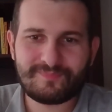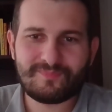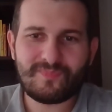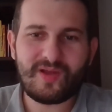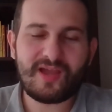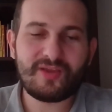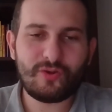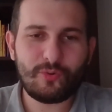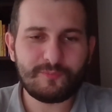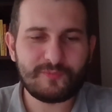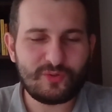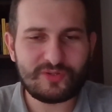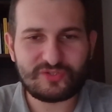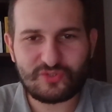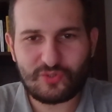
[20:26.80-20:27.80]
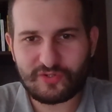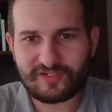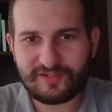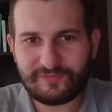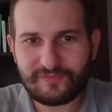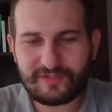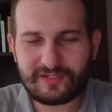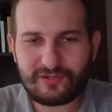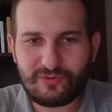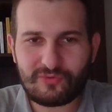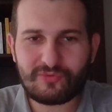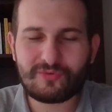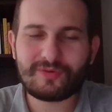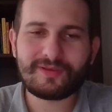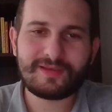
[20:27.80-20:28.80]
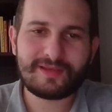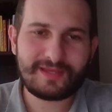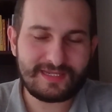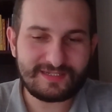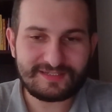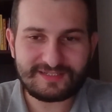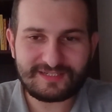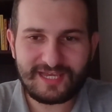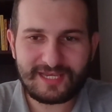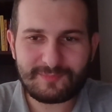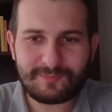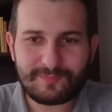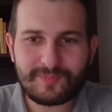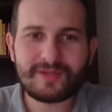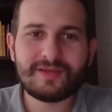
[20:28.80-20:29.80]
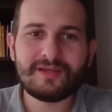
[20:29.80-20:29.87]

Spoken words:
I hope you enjoyed the video and the game.